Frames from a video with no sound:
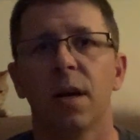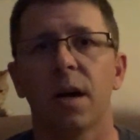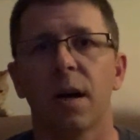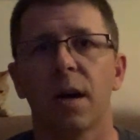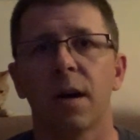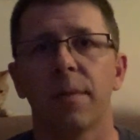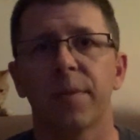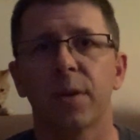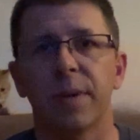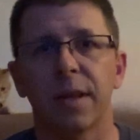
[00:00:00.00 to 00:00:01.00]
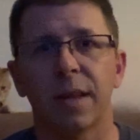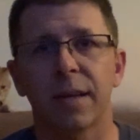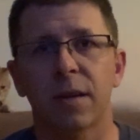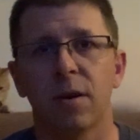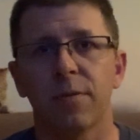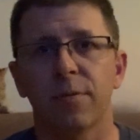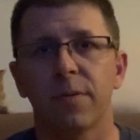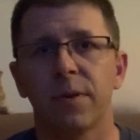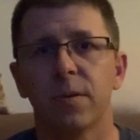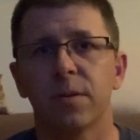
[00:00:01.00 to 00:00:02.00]
There'll be a lot of golf
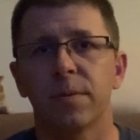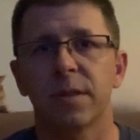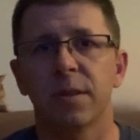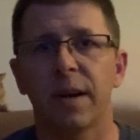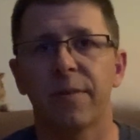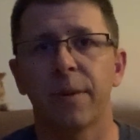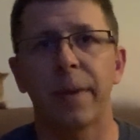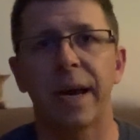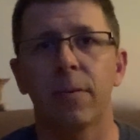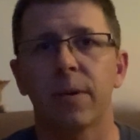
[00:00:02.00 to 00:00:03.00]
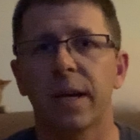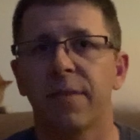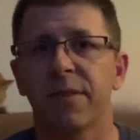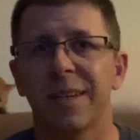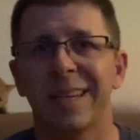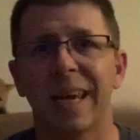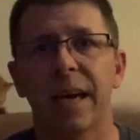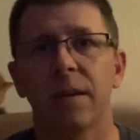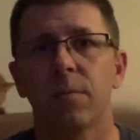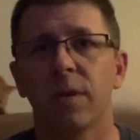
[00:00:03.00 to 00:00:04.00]
reviews. We still have the mat, we have the
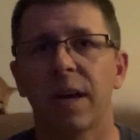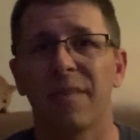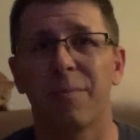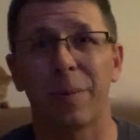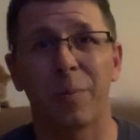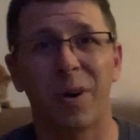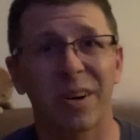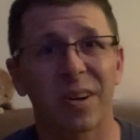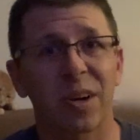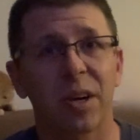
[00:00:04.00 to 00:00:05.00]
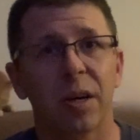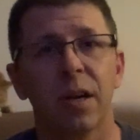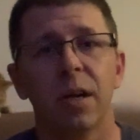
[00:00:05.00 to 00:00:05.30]
net, we have my putter.